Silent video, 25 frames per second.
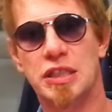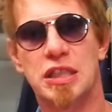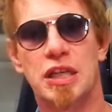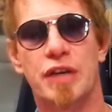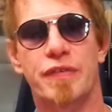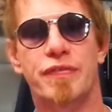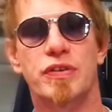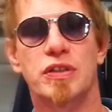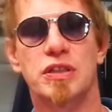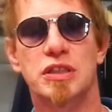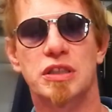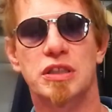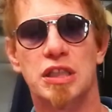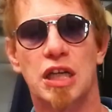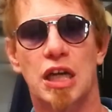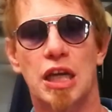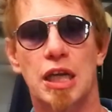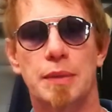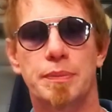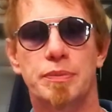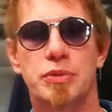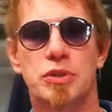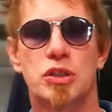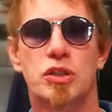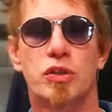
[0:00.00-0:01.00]
different
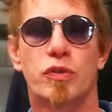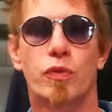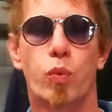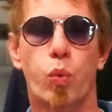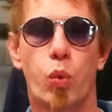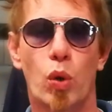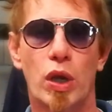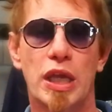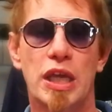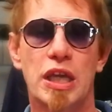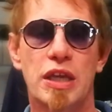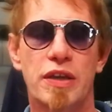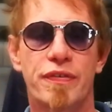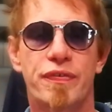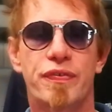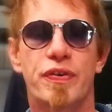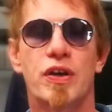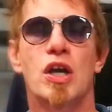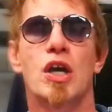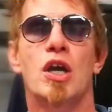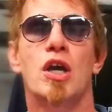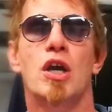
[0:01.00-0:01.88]
types of weave,